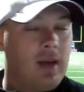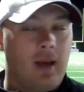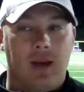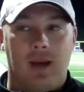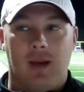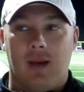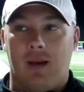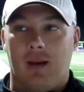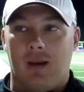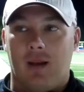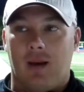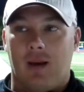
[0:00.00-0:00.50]

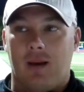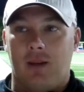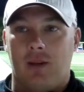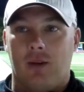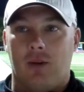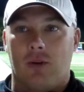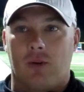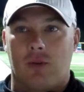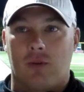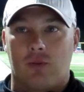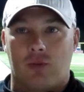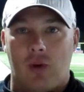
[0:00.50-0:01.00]
And,
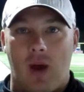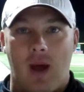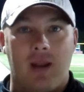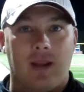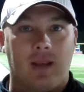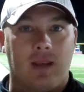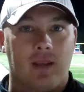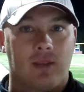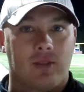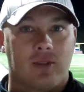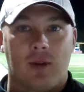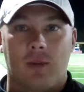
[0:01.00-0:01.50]
you know,
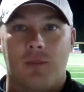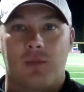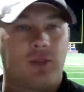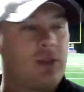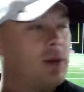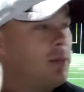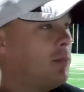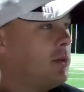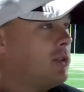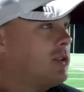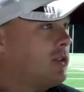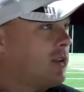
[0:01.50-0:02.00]
trying to get some
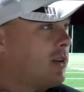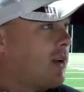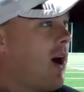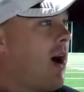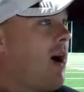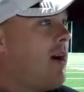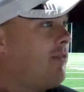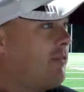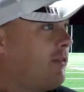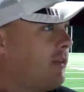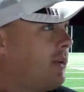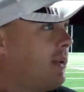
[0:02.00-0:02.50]
semblance of
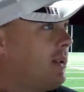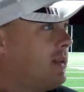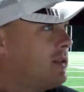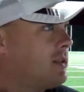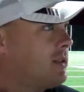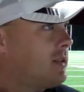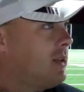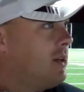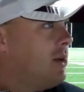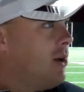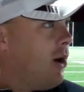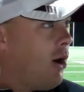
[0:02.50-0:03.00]

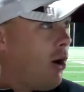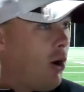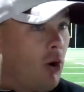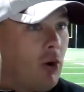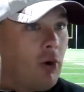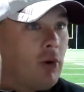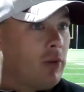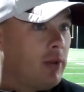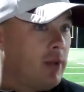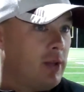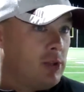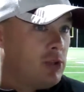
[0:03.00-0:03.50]
confidence
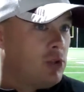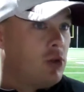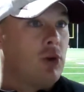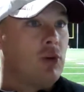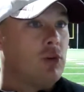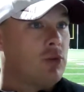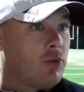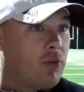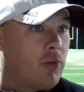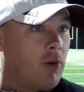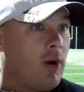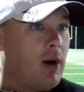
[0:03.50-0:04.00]
early is
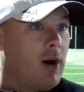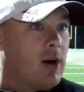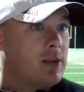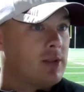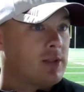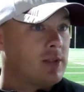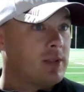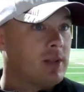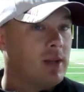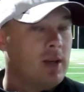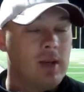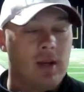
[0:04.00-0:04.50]
huge for
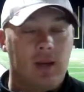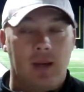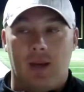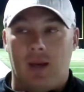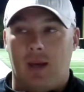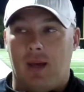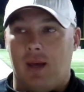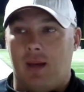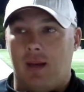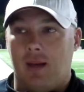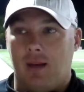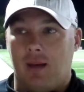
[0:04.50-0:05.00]
us.
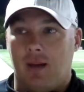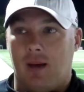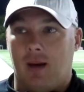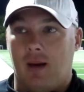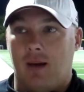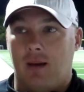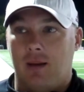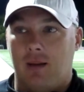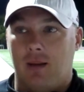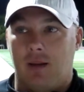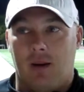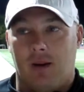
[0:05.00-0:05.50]

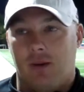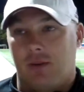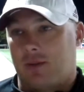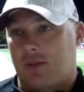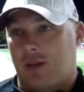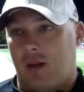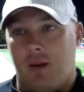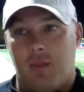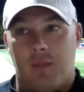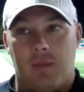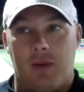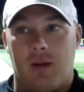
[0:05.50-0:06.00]
And, you know, it's
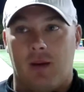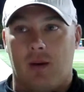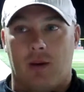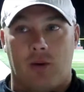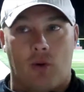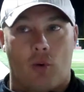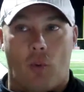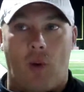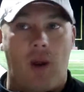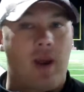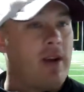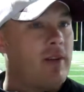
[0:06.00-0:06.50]
going to be a
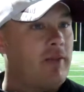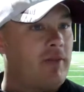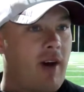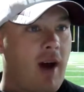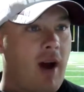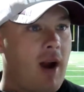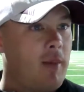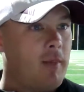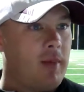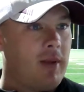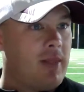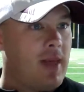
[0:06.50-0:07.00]
great
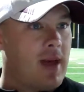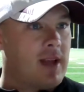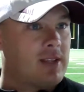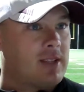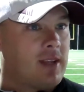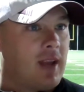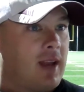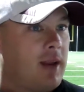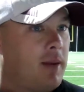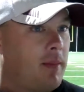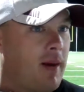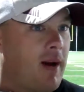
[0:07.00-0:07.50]
environment in that
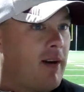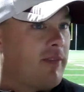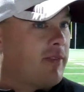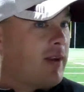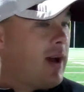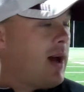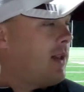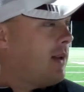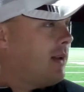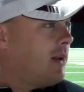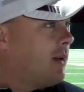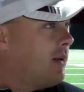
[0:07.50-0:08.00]
stadium. I've
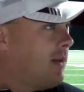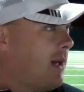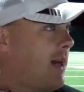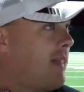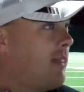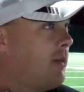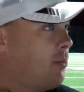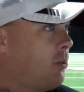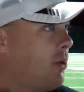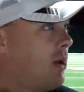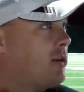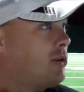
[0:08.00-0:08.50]
gotten and
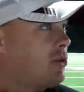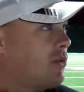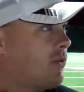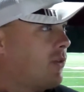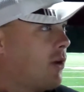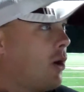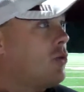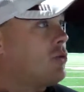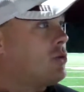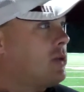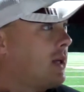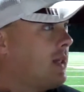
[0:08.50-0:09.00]
had the pleasure of
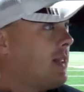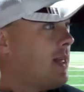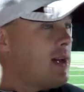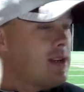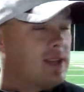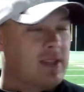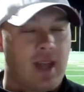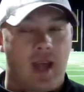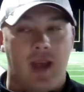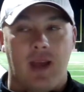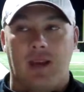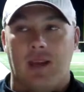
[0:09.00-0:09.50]
coaching in that
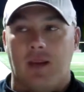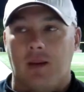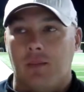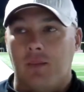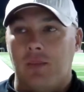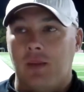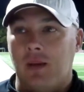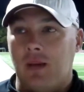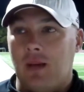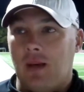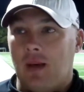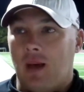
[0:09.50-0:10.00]
stadium.
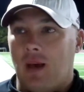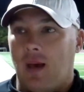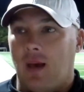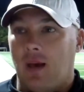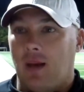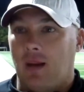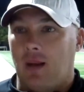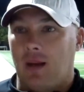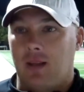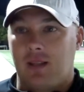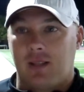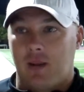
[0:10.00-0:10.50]

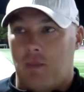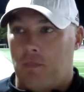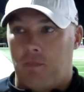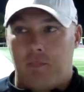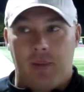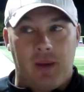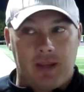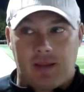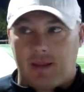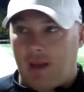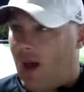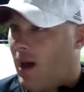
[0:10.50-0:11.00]
And it's a
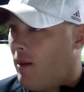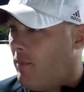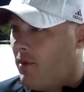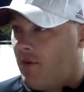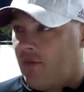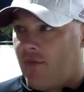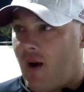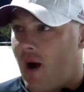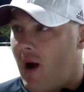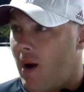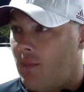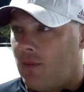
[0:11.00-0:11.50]
big-time
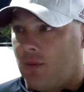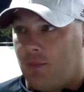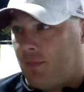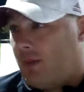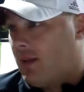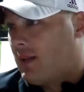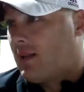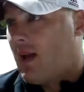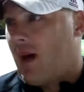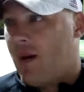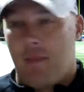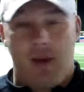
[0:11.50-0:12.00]
environment,
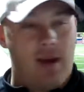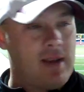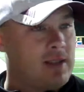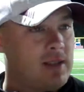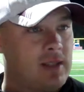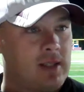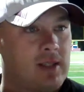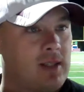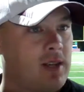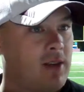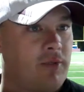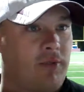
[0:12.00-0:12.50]
big-time
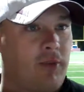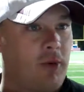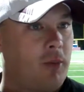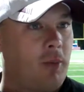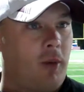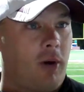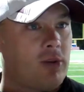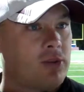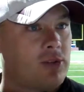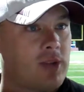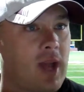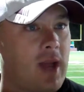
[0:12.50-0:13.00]
SEC
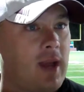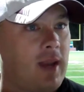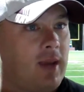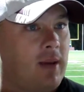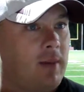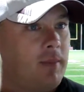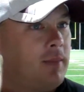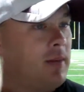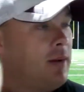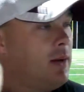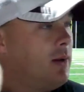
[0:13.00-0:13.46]
football stadium.